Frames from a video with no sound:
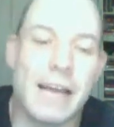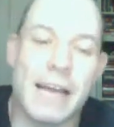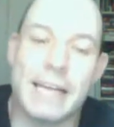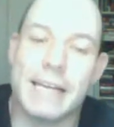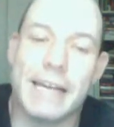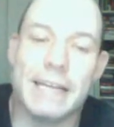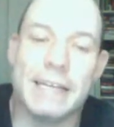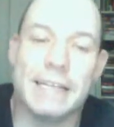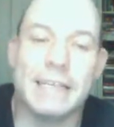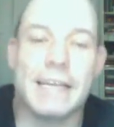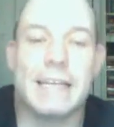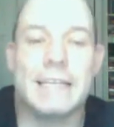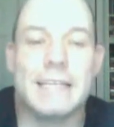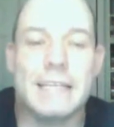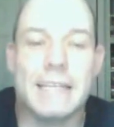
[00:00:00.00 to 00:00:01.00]
And then in
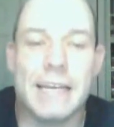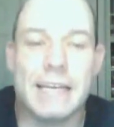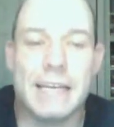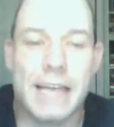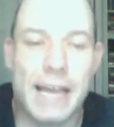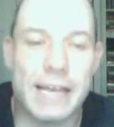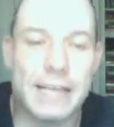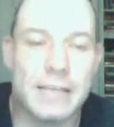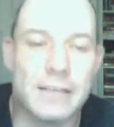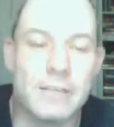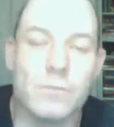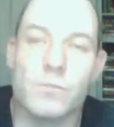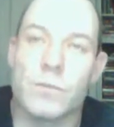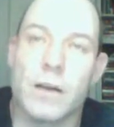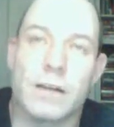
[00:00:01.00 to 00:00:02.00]
1988,
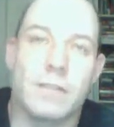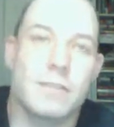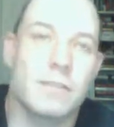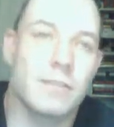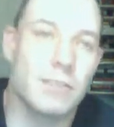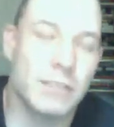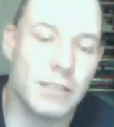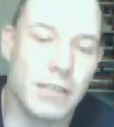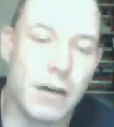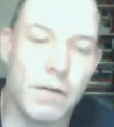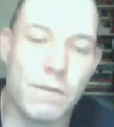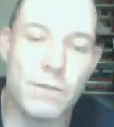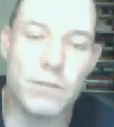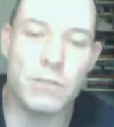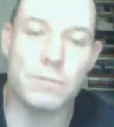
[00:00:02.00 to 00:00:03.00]
a
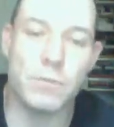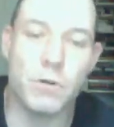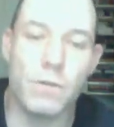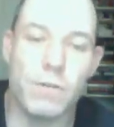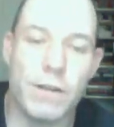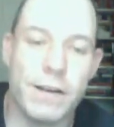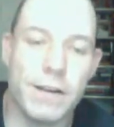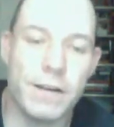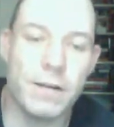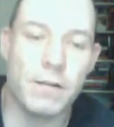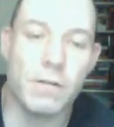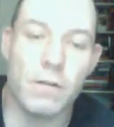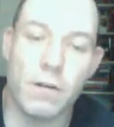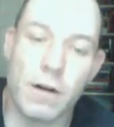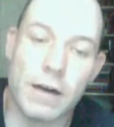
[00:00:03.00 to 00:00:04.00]
television movie
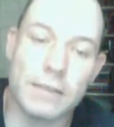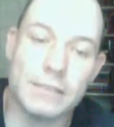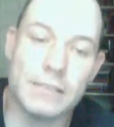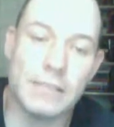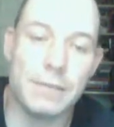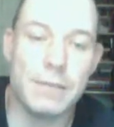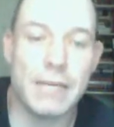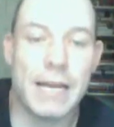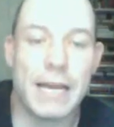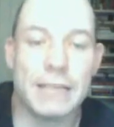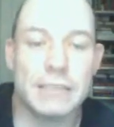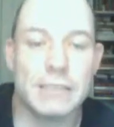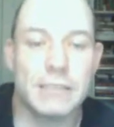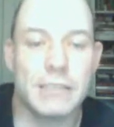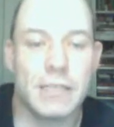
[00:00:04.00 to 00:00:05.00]
on
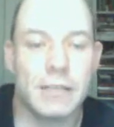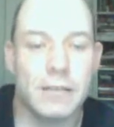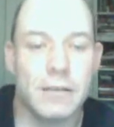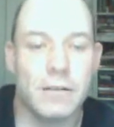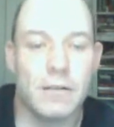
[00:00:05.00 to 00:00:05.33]
CBS